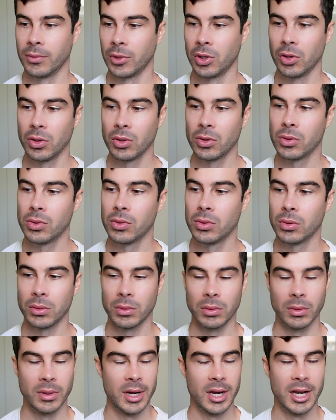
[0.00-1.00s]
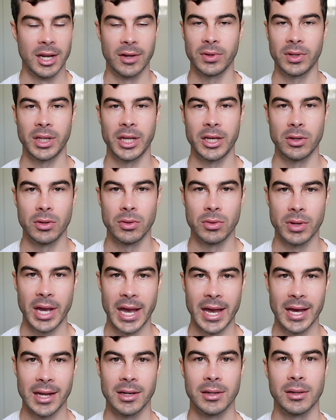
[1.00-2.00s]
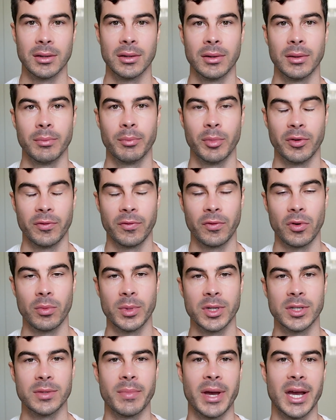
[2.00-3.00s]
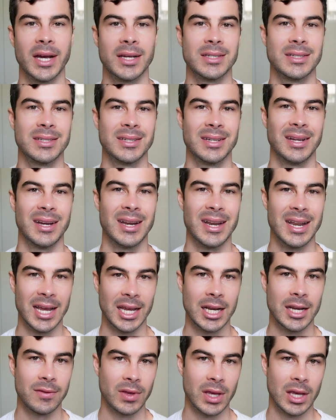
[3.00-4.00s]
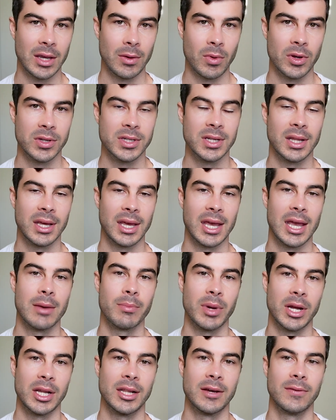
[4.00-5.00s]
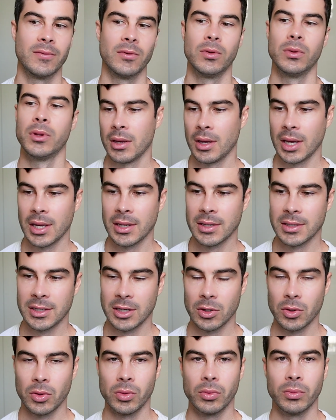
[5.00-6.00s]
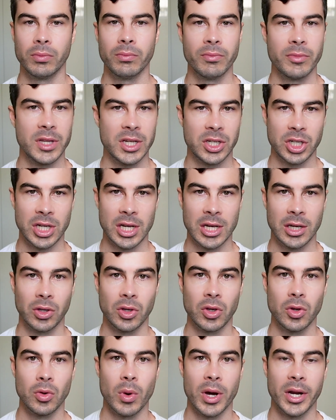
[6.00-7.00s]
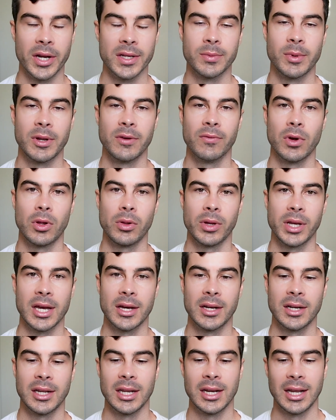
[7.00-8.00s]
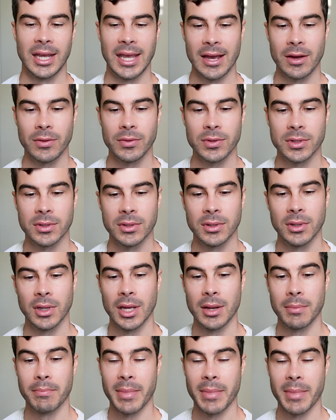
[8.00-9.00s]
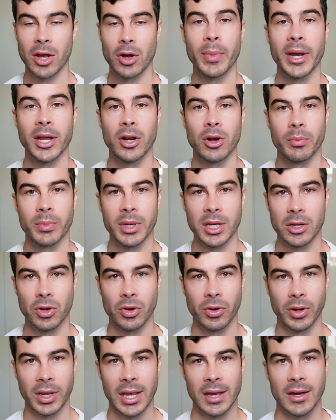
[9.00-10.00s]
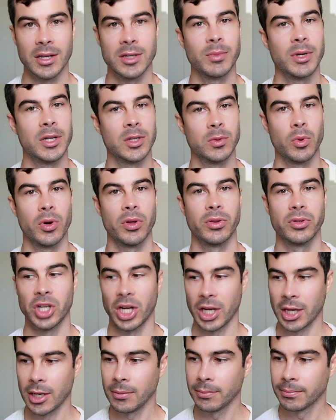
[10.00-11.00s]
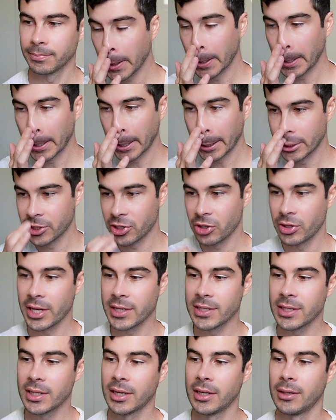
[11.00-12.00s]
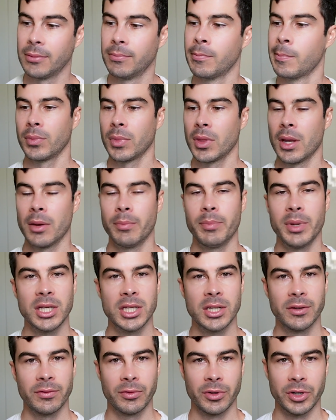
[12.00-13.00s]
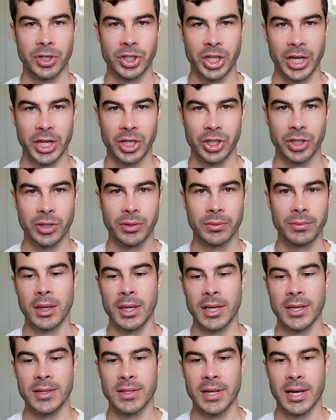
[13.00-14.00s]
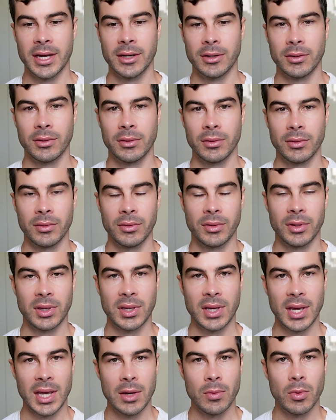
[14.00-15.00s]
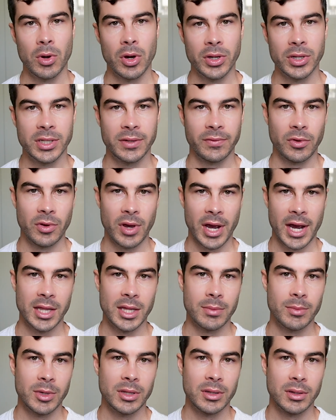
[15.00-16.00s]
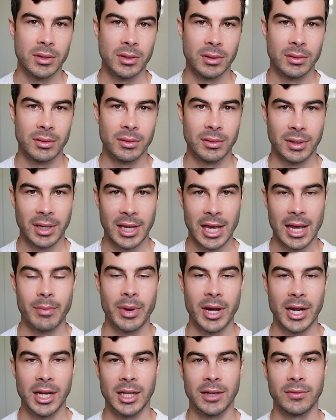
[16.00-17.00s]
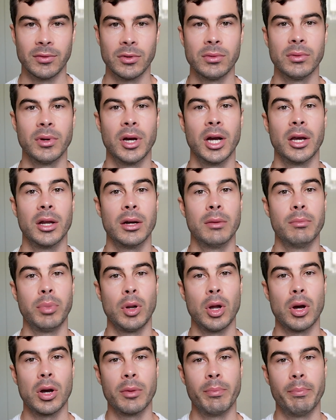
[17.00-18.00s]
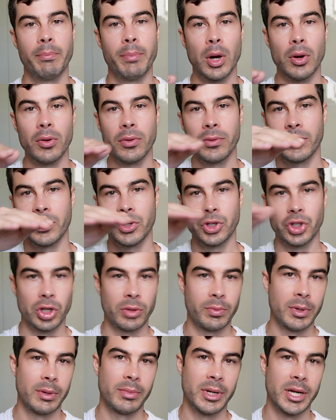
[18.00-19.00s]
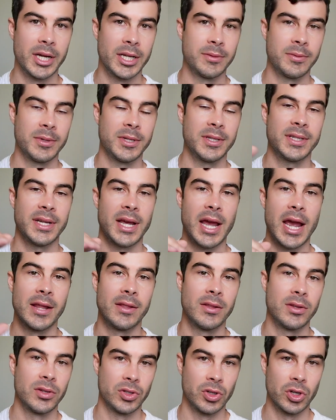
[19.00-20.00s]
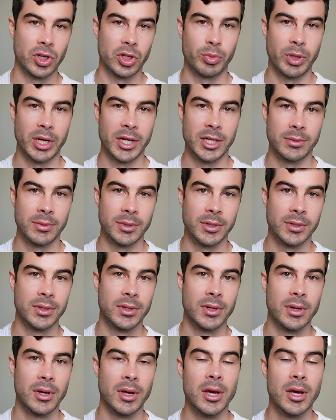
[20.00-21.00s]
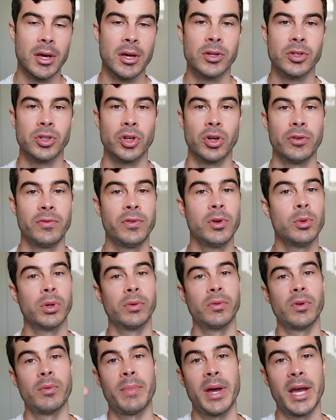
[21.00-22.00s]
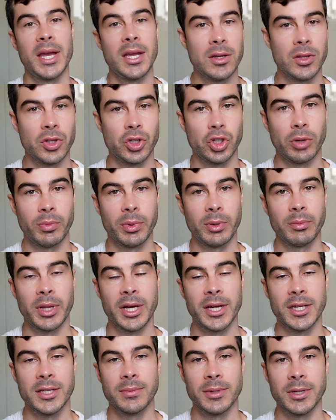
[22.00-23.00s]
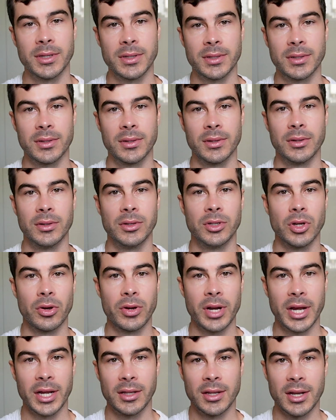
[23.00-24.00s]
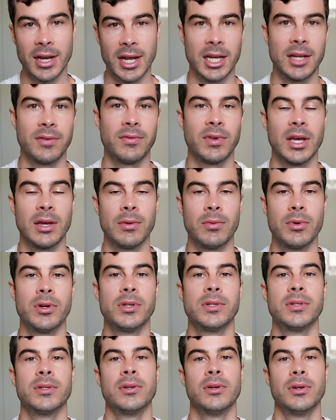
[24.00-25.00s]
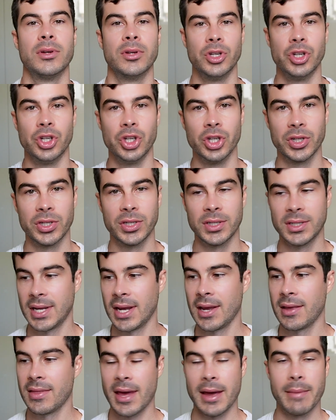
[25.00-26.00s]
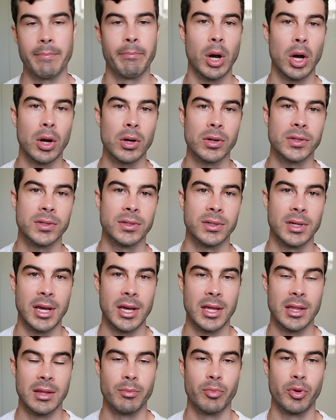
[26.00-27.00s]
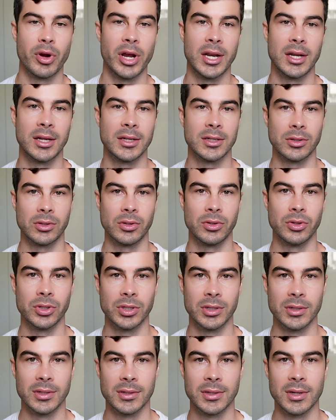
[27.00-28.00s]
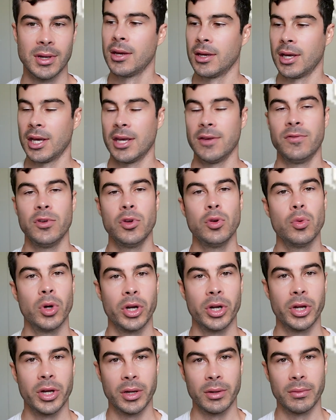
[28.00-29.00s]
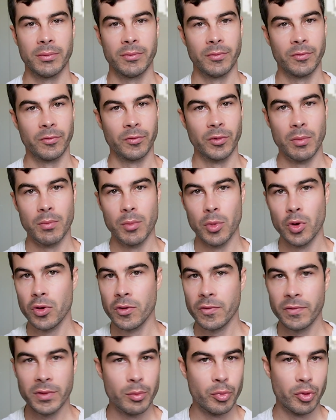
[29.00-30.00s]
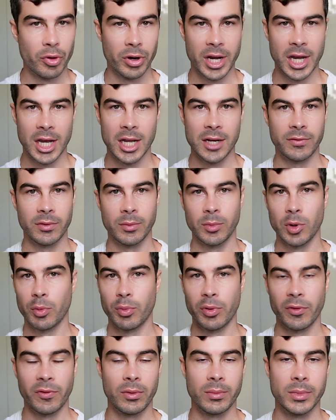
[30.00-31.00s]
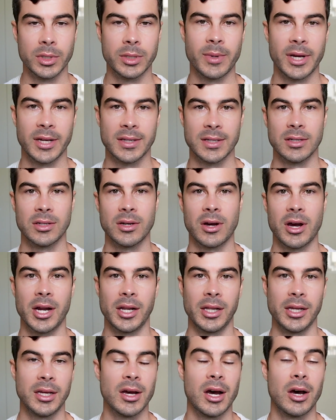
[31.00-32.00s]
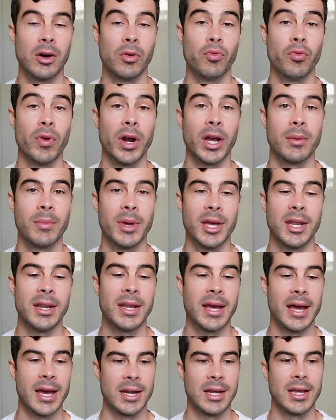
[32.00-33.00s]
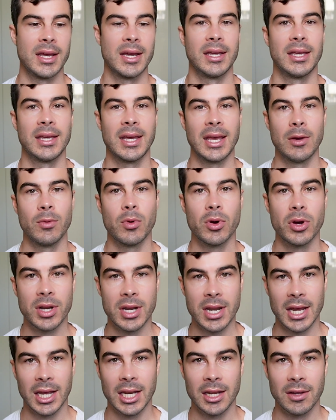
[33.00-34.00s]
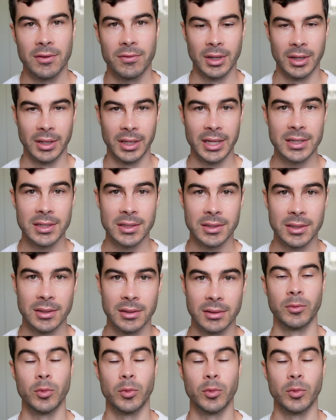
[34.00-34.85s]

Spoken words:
Google never let you add Performance Max negative keywords at the campaign level until this year, Q1. It's been rolling out in accounts. It may or may not be in your accounts, but it's worth checking. And so that's a big differentiation, is that the keywords, if you add them at the campaign level, are going to block both the shopping placements and the search placements. So if you want to remain in the shopping placements, don't add the negative keywords, just tick that box in the brand exclusions. If you want to remove the brand from your Performance Max entirely, I would recommend adding a keyword negative list.